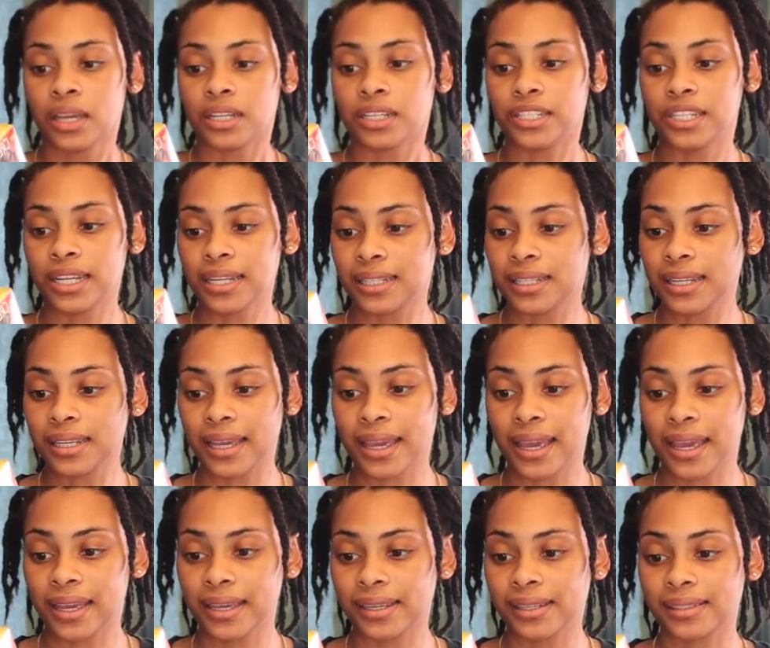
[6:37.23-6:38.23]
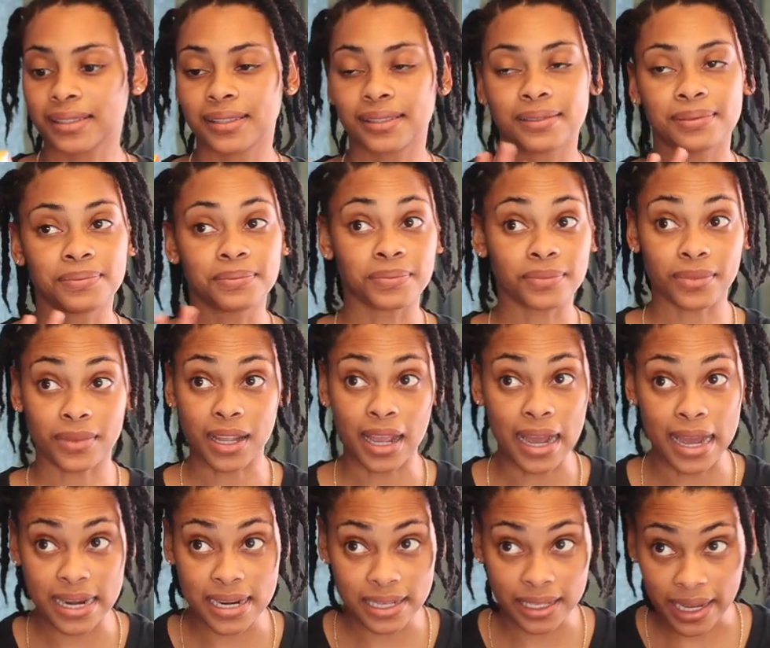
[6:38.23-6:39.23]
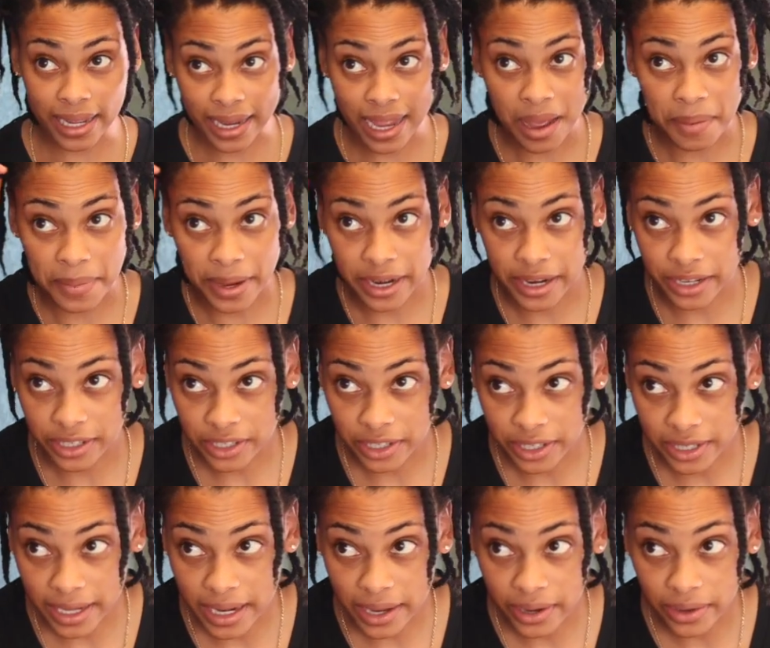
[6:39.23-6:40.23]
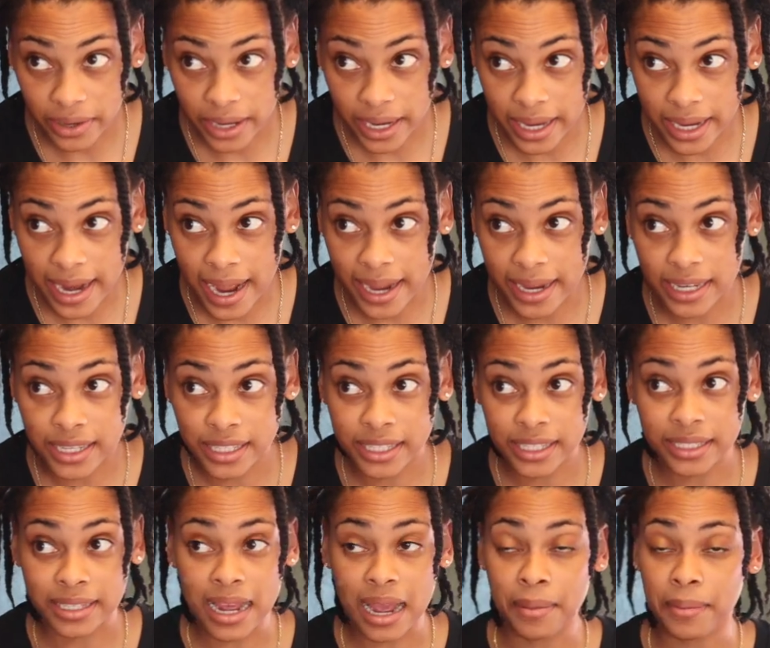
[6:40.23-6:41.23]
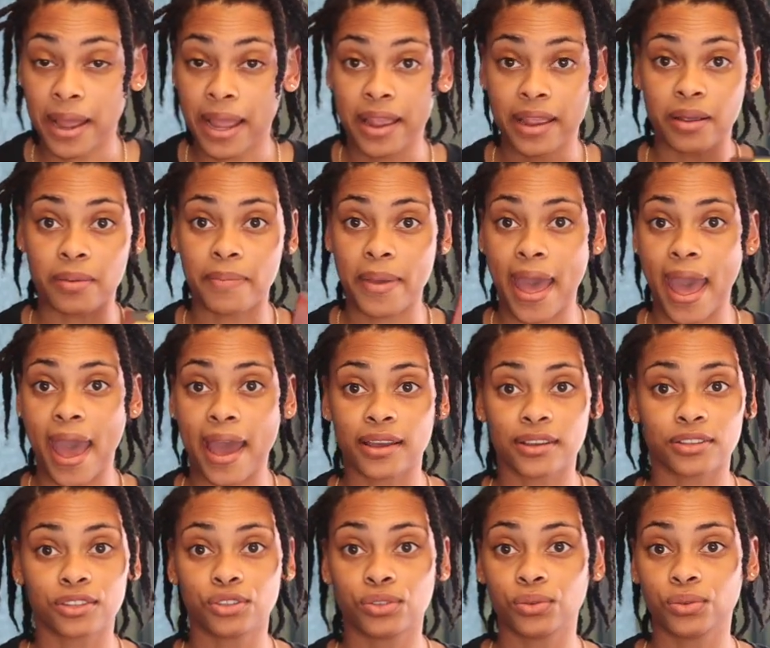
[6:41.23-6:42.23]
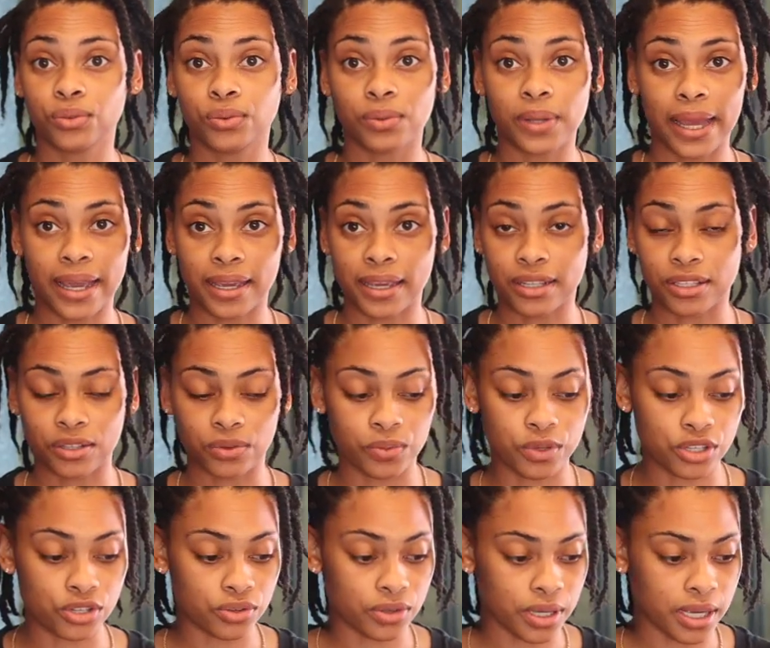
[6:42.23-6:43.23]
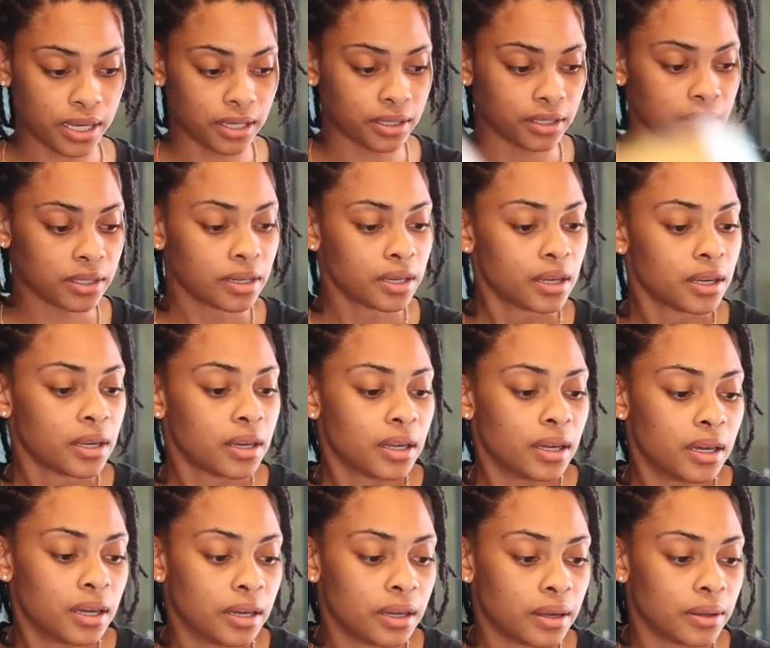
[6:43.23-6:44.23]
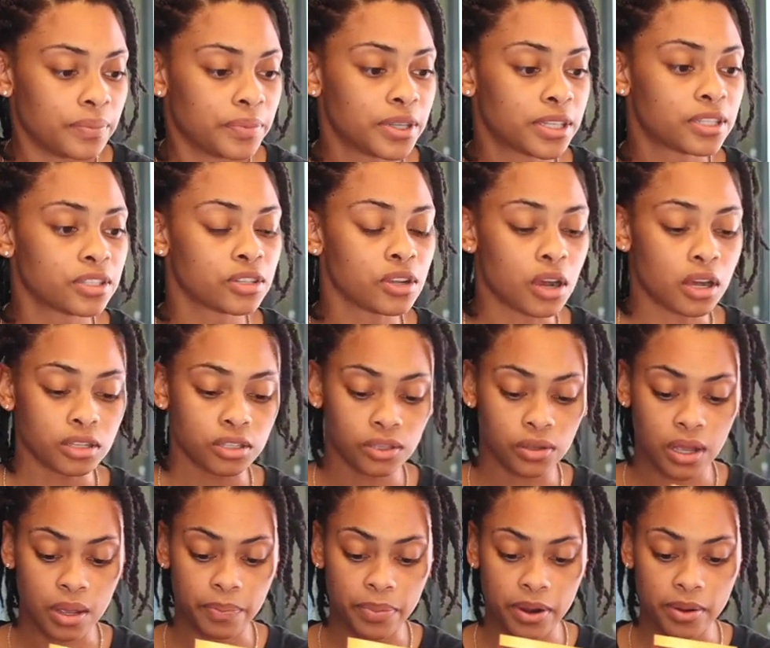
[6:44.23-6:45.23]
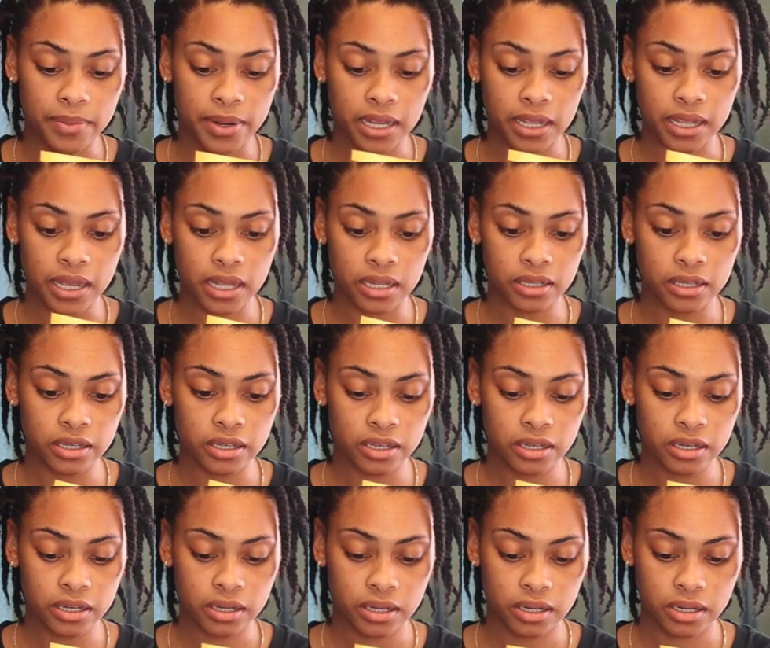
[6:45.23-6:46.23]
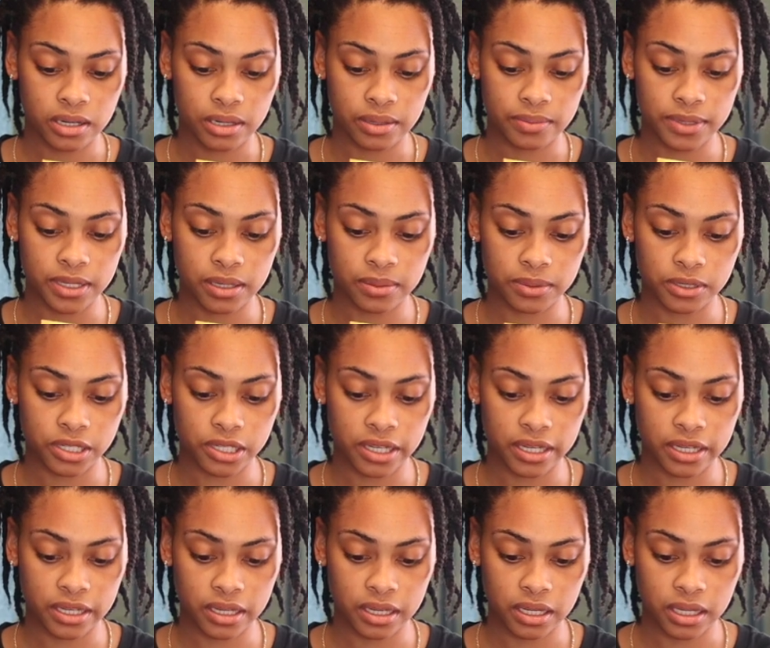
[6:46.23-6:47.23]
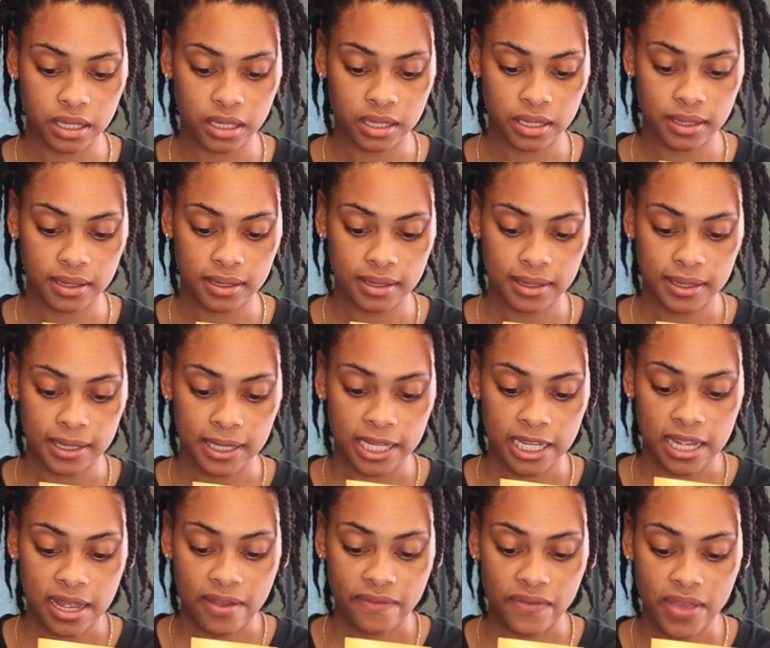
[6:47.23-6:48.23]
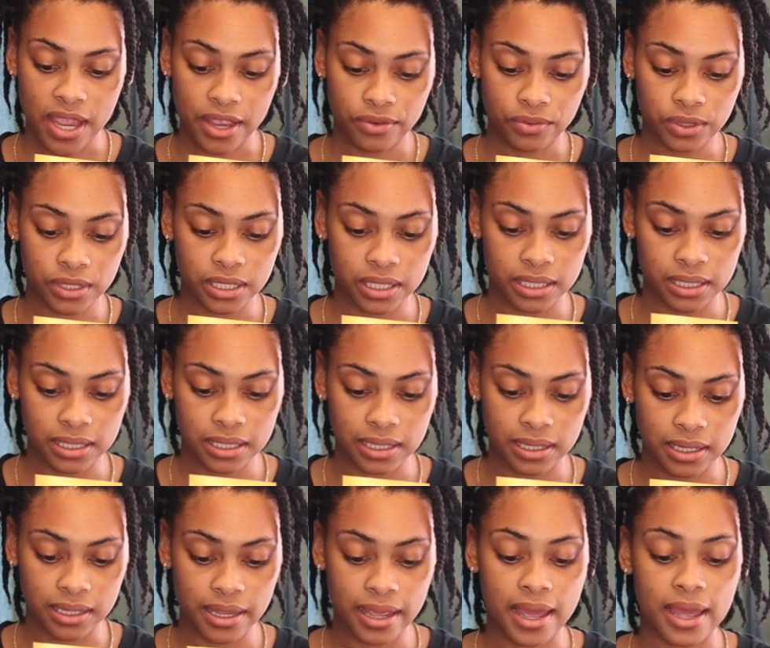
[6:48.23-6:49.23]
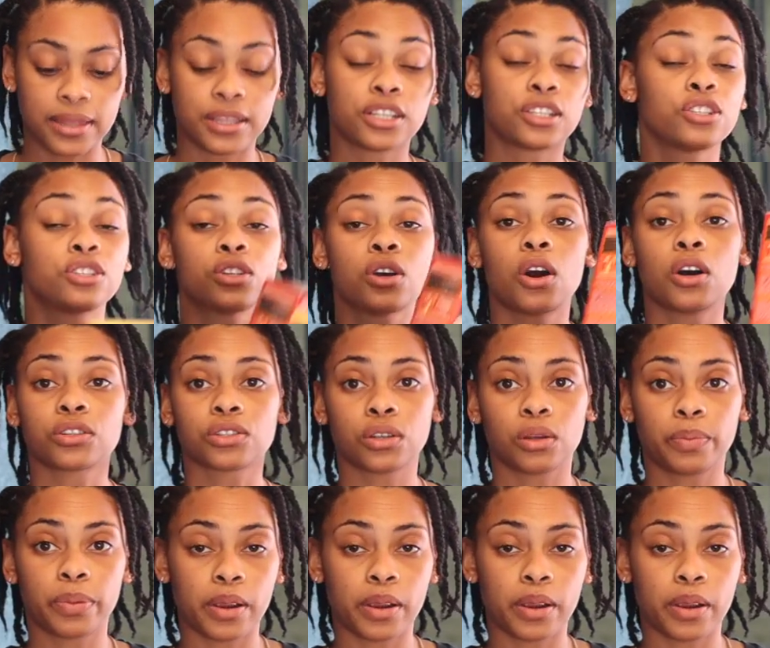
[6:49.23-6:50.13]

just in case I didn't like how my hair turned out, and I can just dye my hair back to like its original color. This is also a permanent color. Let me double check. Fade resistant. Yeah, this is also a